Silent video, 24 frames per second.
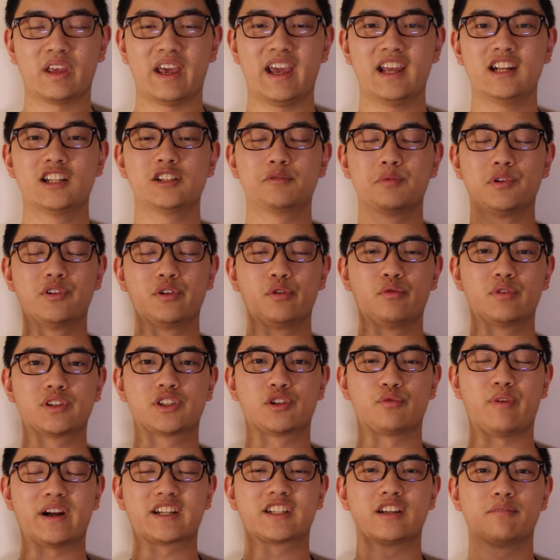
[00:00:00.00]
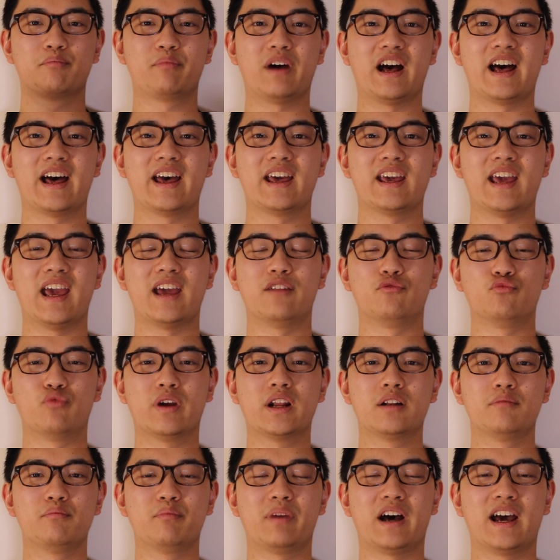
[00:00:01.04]
And this movie was directed by and
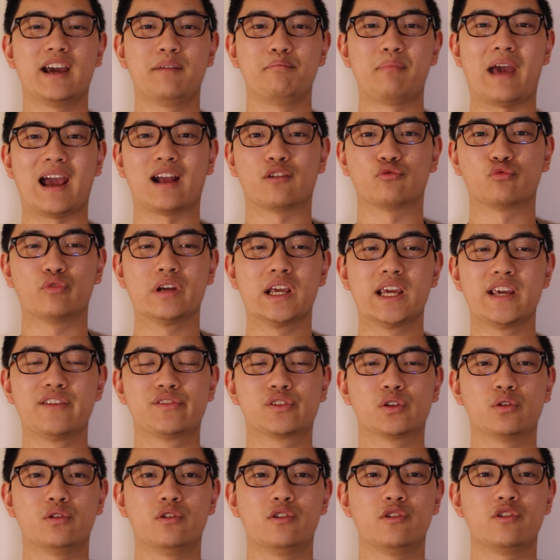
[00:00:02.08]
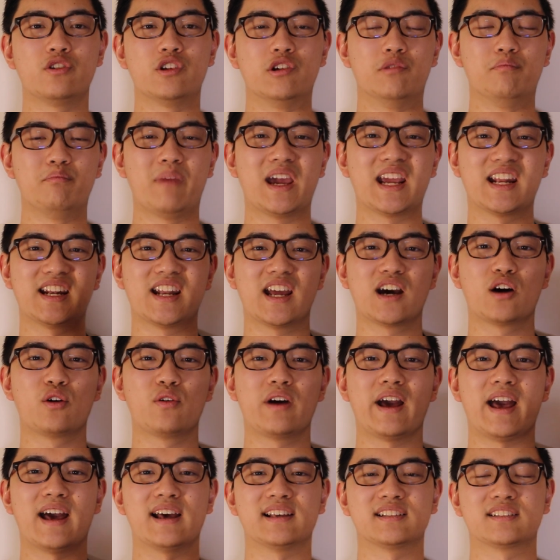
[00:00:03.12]
written by Matt Reeves, who you may
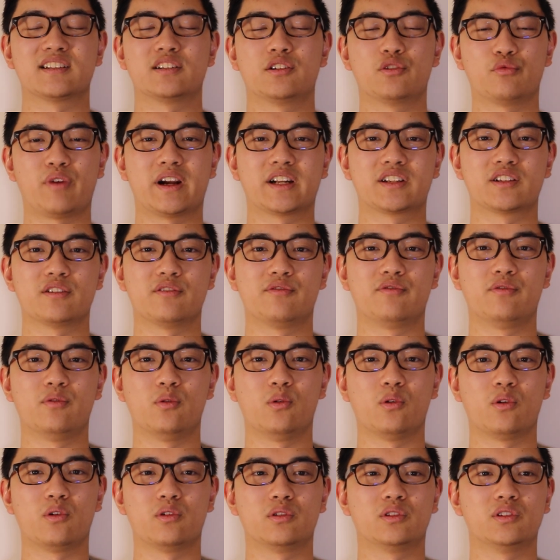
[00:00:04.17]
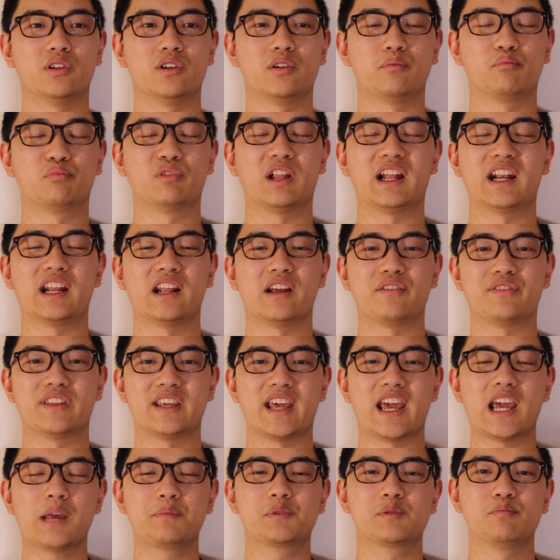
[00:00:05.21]
know as the director for the Planet of
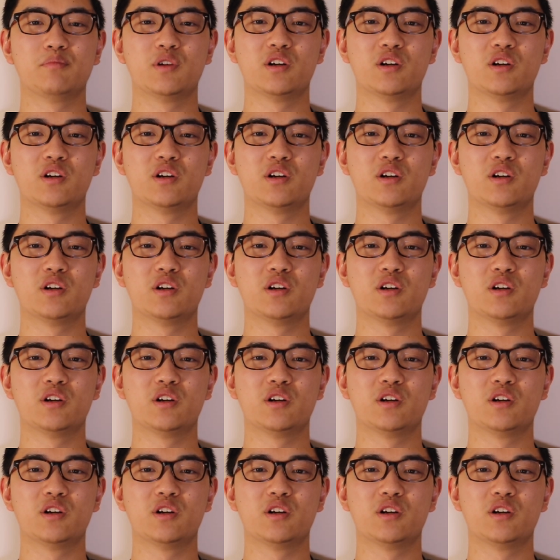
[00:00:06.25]
the Apes